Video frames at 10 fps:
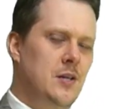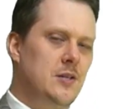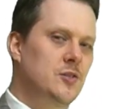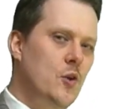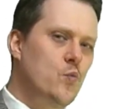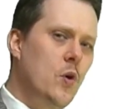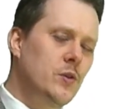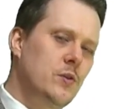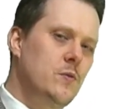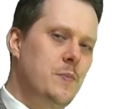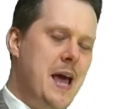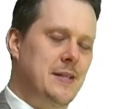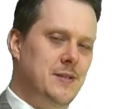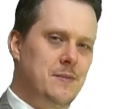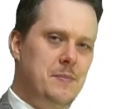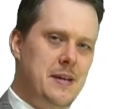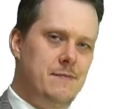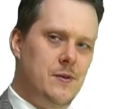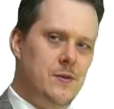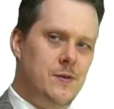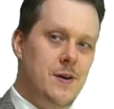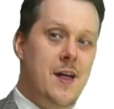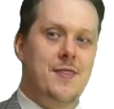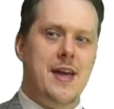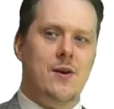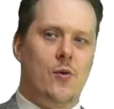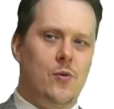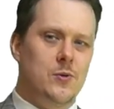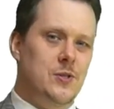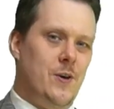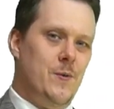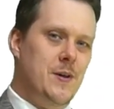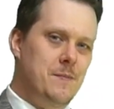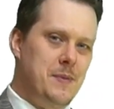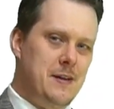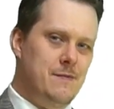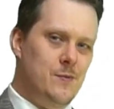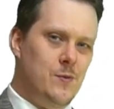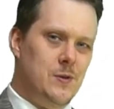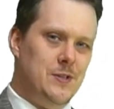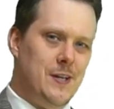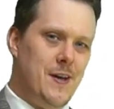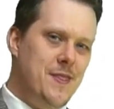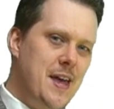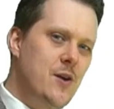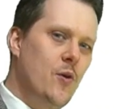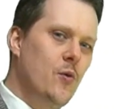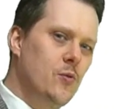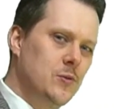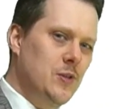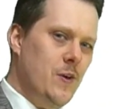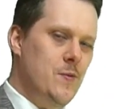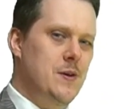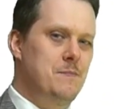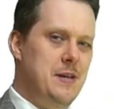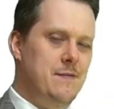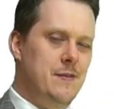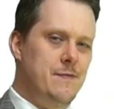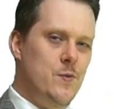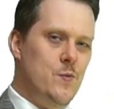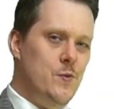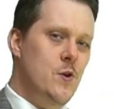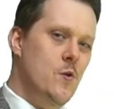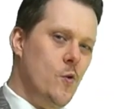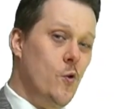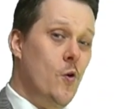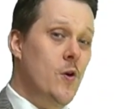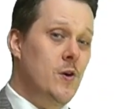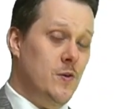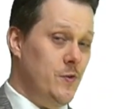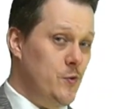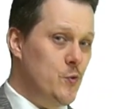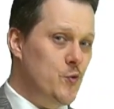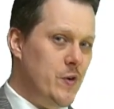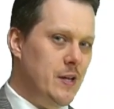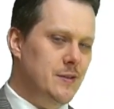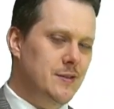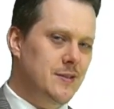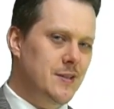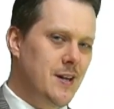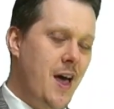So what do plants compete for? They also compete for water. They also compete for food or nutrients.